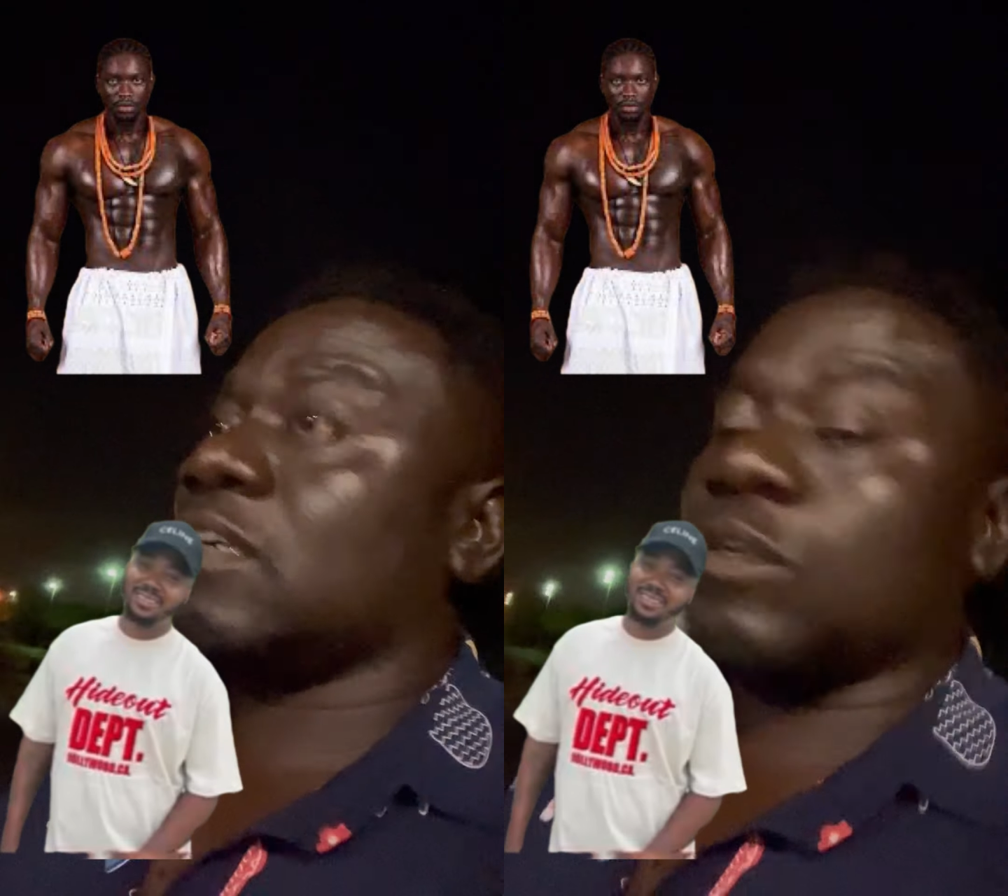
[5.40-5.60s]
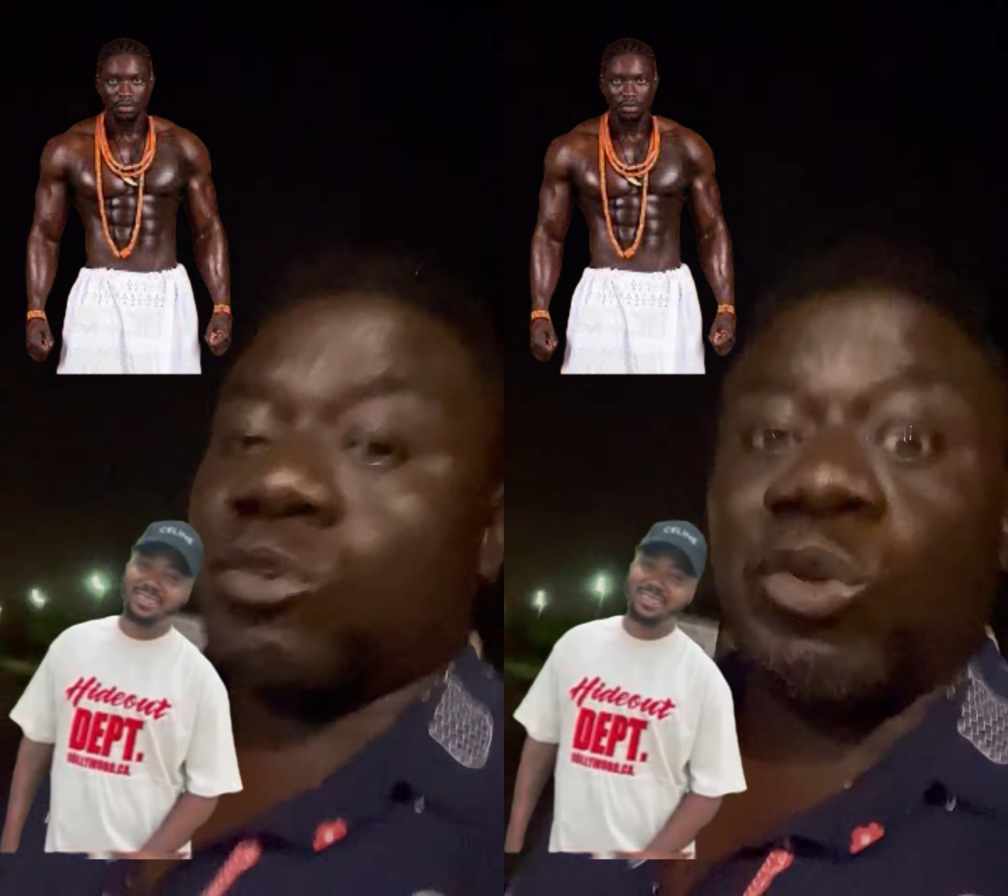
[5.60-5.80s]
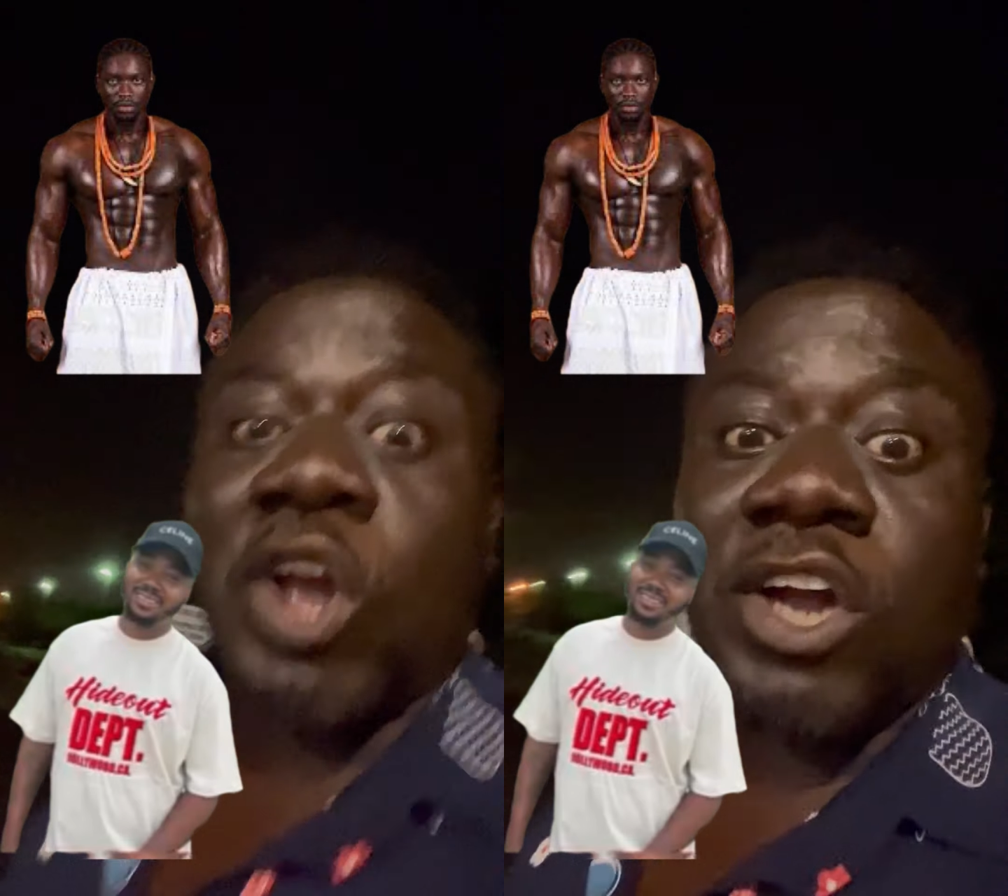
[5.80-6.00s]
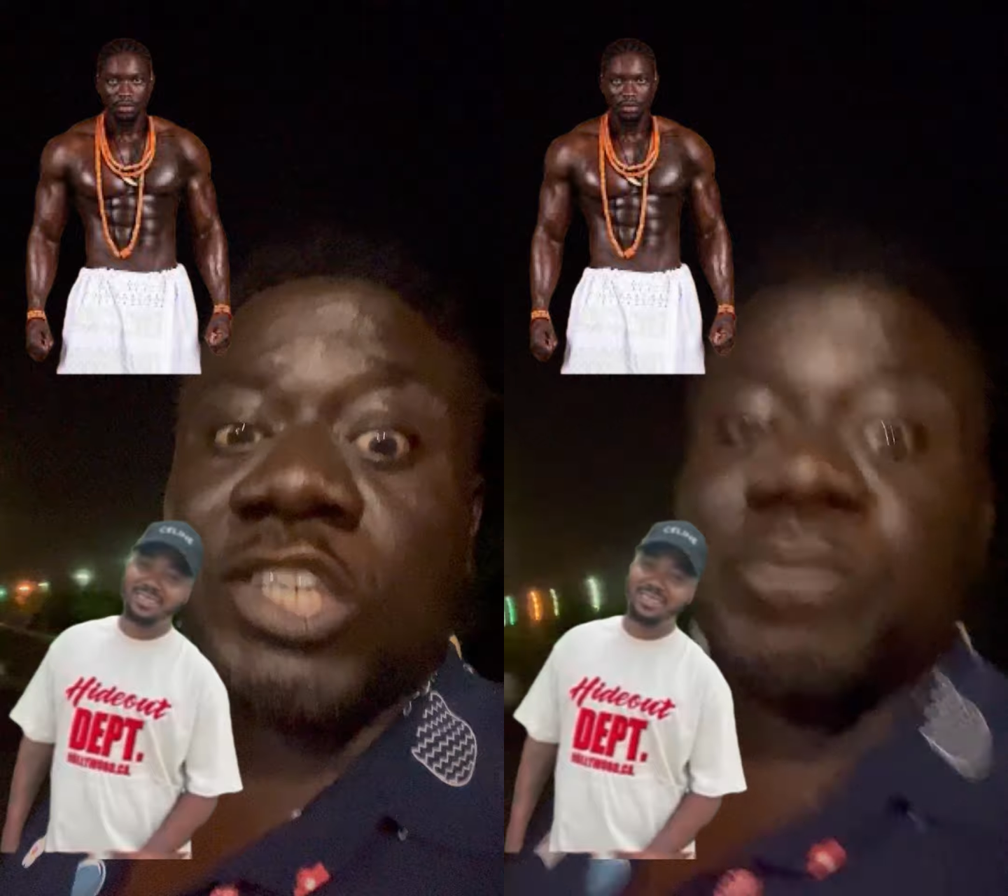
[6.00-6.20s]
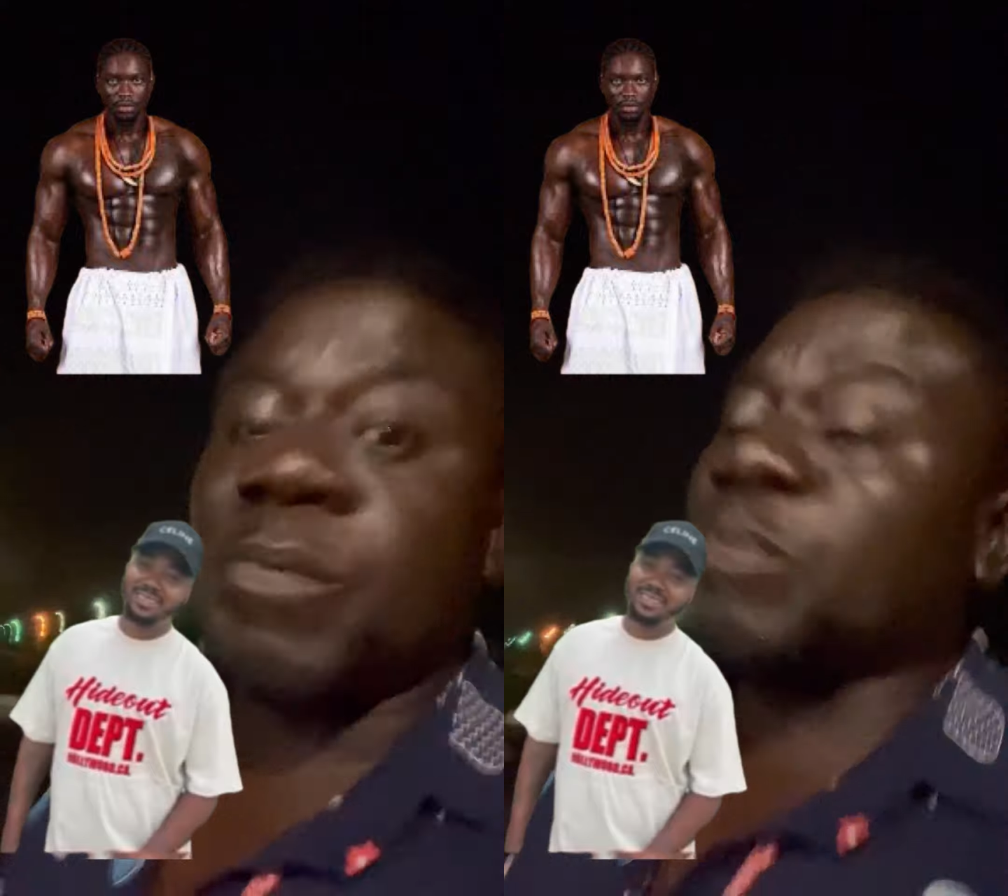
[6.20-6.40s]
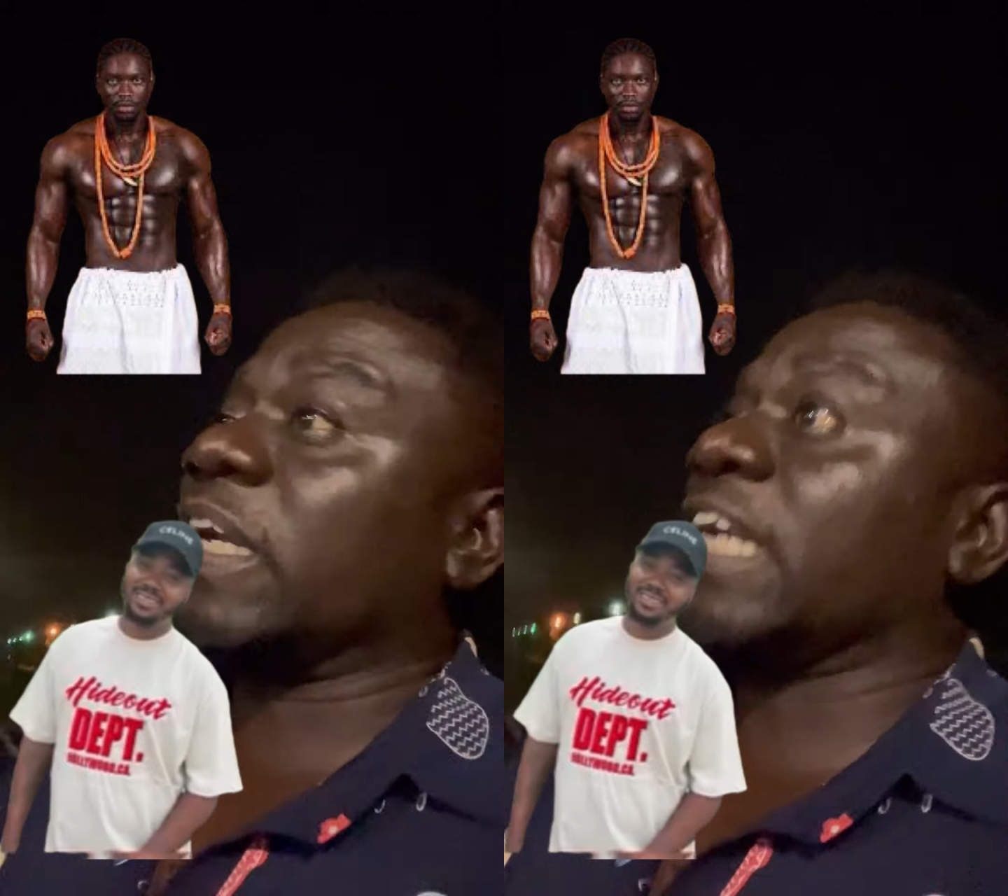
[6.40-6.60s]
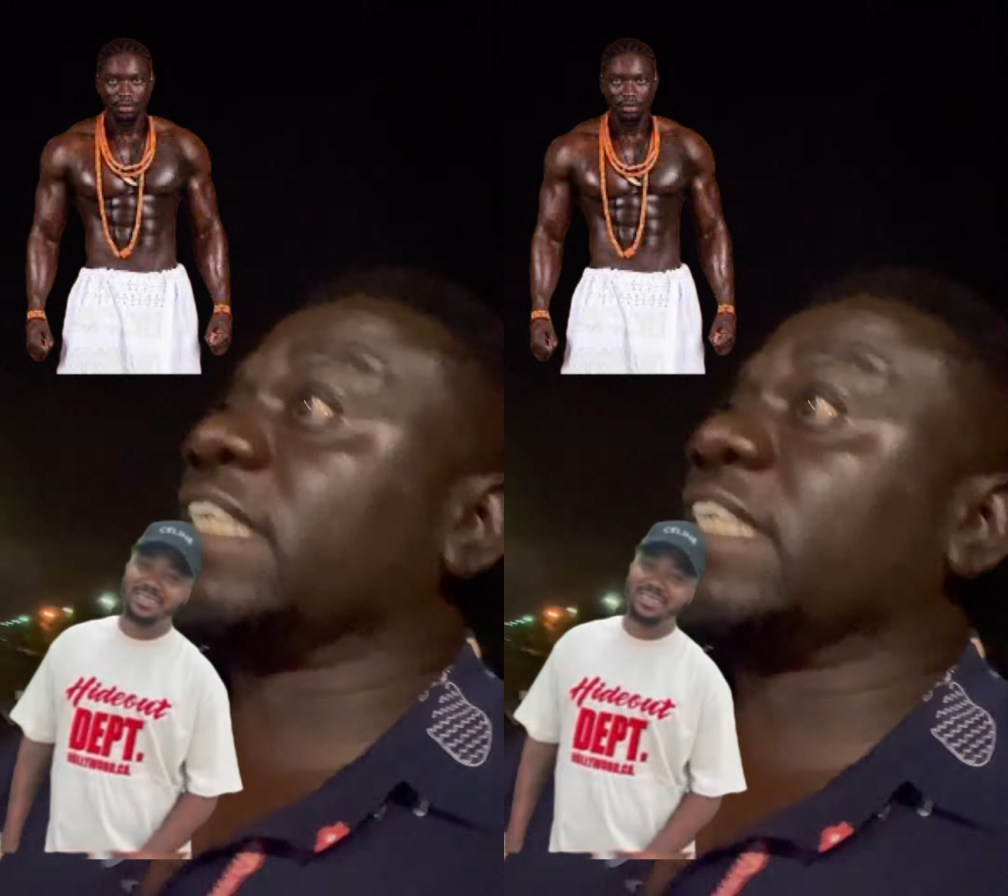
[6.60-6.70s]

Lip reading: We all the people that they